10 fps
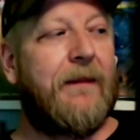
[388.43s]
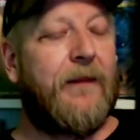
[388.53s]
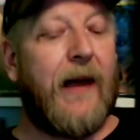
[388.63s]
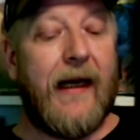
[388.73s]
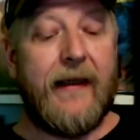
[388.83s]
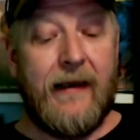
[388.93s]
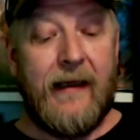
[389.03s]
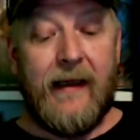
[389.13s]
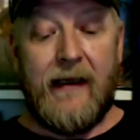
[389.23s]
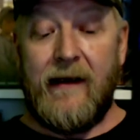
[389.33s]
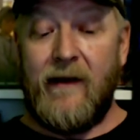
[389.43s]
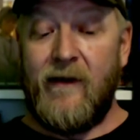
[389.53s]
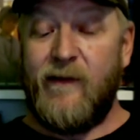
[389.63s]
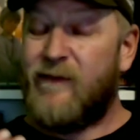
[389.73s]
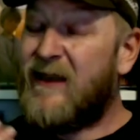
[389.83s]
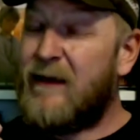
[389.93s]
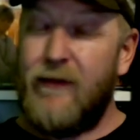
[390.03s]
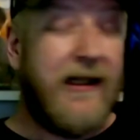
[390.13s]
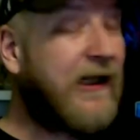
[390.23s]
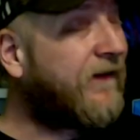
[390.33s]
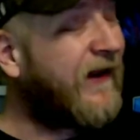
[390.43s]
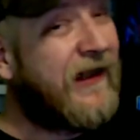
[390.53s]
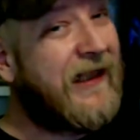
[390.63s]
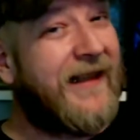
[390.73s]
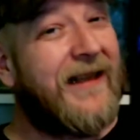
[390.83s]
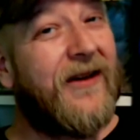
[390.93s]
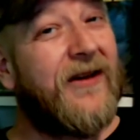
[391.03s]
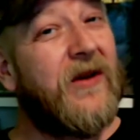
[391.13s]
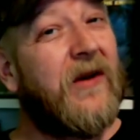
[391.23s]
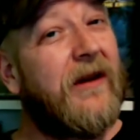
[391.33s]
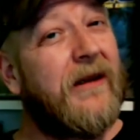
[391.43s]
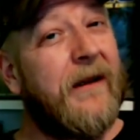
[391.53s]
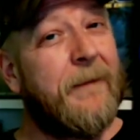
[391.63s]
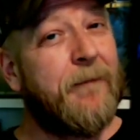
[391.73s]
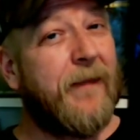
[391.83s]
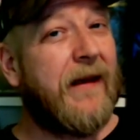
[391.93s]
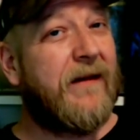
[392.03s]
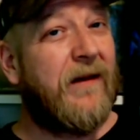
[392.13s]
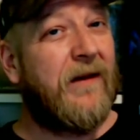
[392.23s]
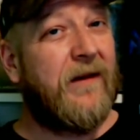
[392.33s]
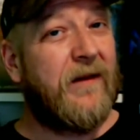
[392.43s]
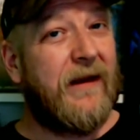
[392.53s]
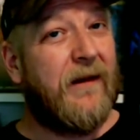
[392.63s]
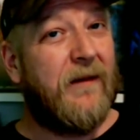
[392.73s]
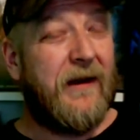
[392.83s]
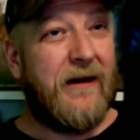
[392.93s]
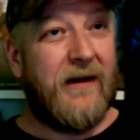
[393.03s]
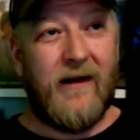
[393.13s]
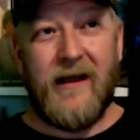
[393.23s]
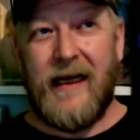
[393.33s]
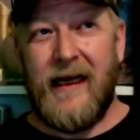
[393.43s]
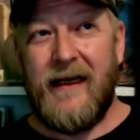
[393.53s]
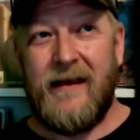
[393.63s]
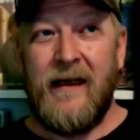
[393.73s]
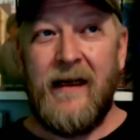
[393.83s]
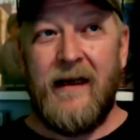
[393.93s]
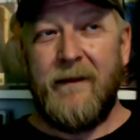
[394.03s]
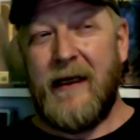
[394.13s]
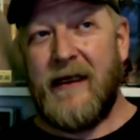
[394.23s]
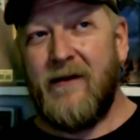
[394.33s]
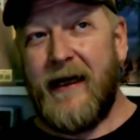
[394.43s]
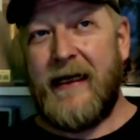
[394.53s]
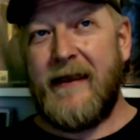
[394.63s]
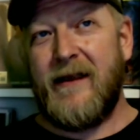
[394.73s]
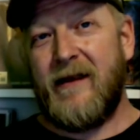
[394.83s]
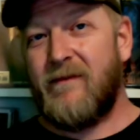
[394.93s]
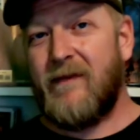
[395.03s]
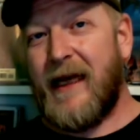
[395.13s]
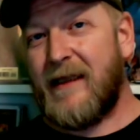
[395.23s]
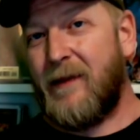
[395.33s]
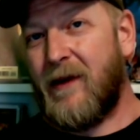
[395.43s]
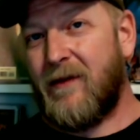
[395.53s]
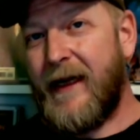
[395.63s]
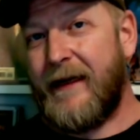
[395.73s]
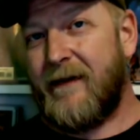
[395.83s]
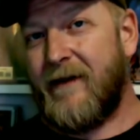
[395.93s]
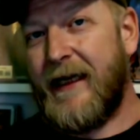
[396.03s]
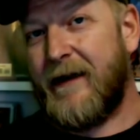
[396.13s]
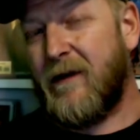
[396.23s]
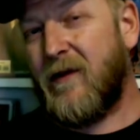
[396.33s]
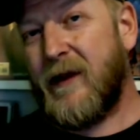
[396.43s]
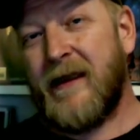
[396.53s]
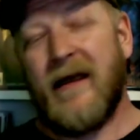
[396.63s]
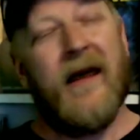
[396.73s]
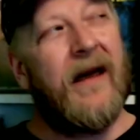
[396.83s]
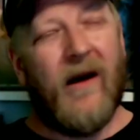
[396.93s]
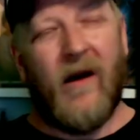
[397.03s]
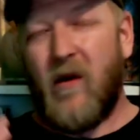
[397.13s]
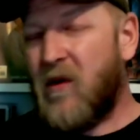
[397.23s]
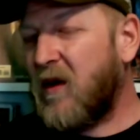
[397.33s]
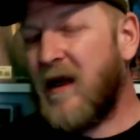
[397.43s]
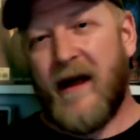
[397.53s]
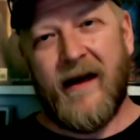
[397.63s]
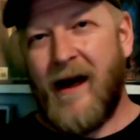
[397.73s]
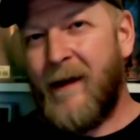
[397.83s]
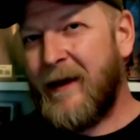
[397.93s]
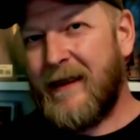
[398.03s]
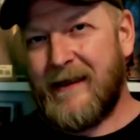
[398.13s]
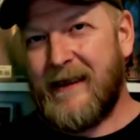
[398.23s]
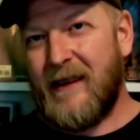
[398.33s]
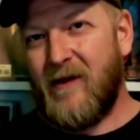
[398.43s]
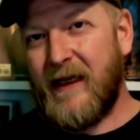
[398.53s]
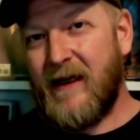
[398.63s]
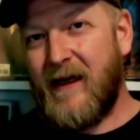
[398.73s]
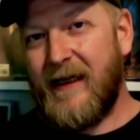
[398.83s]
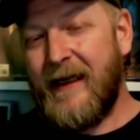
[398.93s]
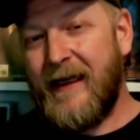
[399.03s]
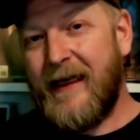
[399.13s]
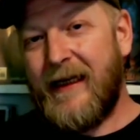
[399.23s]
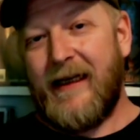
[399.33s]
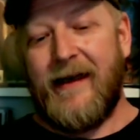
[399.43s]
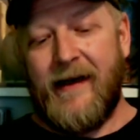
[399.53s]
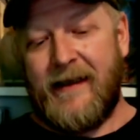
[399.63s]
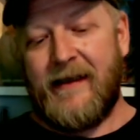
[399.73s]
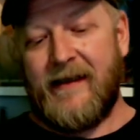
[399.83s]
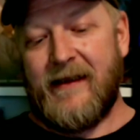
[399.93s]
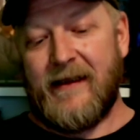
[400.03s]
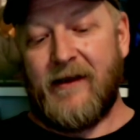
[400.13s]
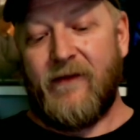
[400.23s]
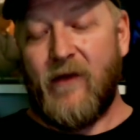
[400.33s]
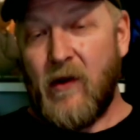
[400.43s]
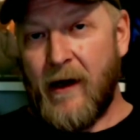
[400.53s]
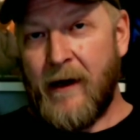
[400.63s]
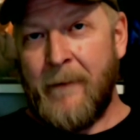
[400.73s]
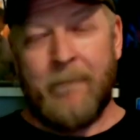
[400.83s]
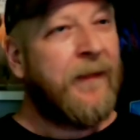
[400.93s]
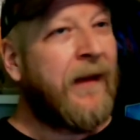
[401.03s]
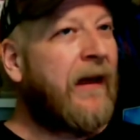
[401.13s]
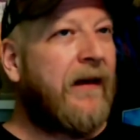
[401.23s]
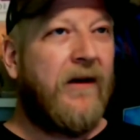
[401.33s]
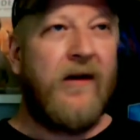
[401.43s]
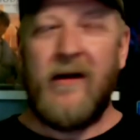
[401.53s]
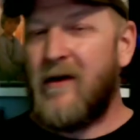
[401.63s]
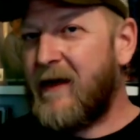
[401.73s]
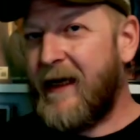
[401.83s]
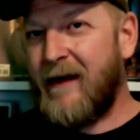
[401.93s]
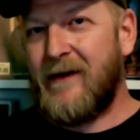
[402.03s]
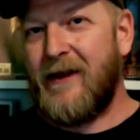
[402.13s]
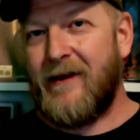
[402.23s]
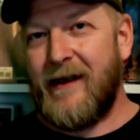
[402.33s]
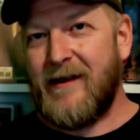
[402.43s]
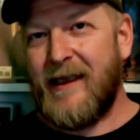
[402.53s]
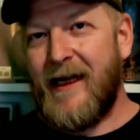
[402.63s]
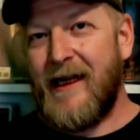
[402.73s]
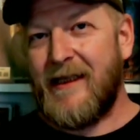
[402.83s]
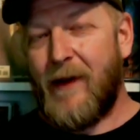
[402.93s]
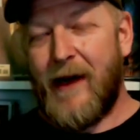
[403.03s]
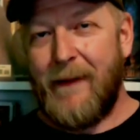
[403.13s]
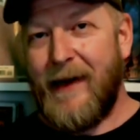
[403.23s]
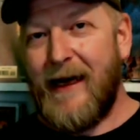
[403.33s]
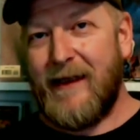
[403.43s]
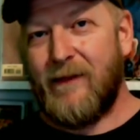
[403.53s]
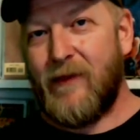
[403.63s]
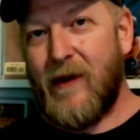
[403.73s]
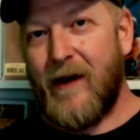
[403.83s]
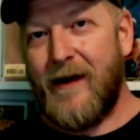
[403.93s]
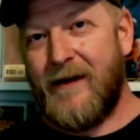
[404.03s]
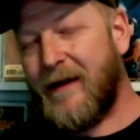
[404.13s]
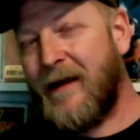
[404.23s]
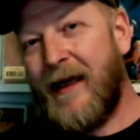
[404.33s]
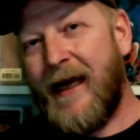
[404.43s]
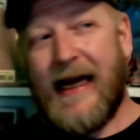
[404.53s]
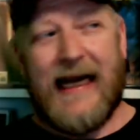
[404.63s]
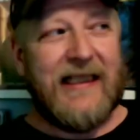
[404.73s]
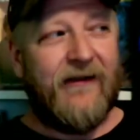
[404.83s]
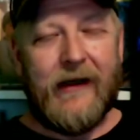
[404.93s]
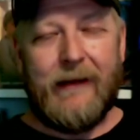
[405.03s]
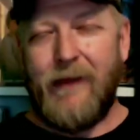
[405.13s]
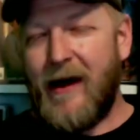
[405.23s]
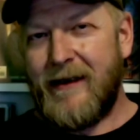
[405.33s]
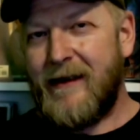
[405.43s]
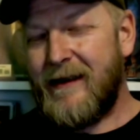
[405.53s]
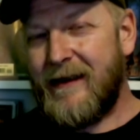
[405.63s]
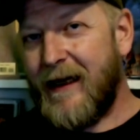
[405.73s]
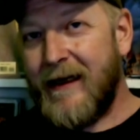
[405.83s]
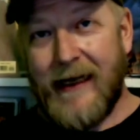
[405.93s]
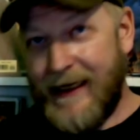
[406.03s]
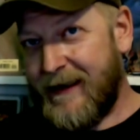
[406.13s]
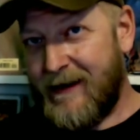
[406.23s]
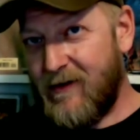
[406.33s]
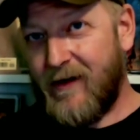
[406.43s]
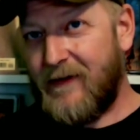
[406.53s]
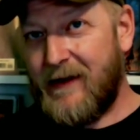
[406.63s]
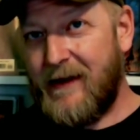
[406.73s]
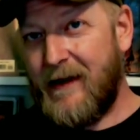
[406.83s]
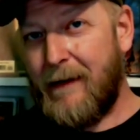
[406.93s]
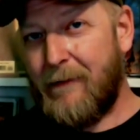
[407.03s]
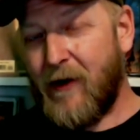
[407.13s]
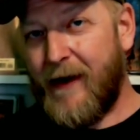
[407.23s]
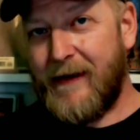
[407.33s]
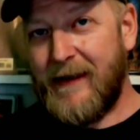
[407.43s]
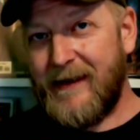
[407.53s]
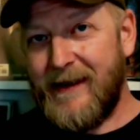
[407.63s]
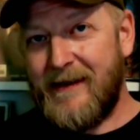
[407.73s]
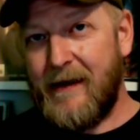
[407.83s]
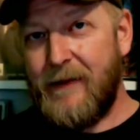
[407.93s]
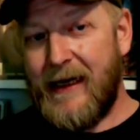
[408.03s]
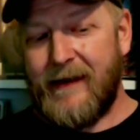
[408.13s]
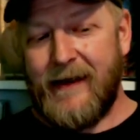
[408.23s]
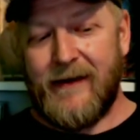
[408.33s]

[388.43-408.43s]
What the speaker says: But this book is 56 years old, so when you're looking at mid grades, that's about right, right? There wasn't a whole lot of comic collecting going on in 1964. Could go down to your LCS and buy bags and boards and acid-free boxes. None of that sort of product existed back then.